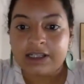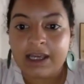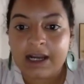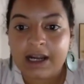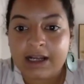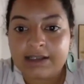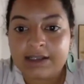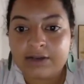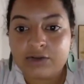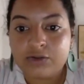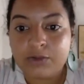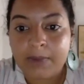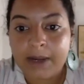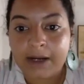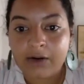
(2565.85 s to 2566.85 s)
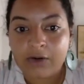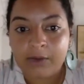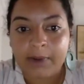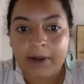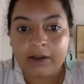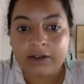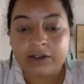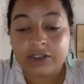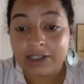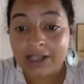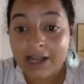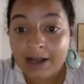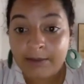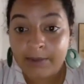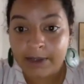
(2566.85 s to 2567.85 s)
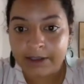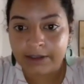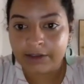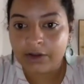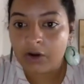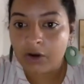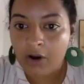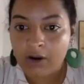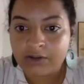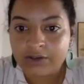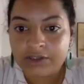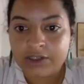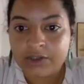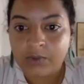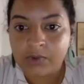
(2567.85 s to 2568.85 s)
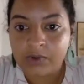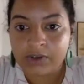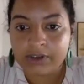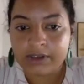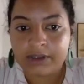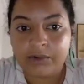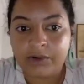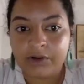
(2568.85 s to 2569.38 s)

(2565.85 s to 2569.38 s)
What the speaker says: get access to a microbiology lab and an oncology ward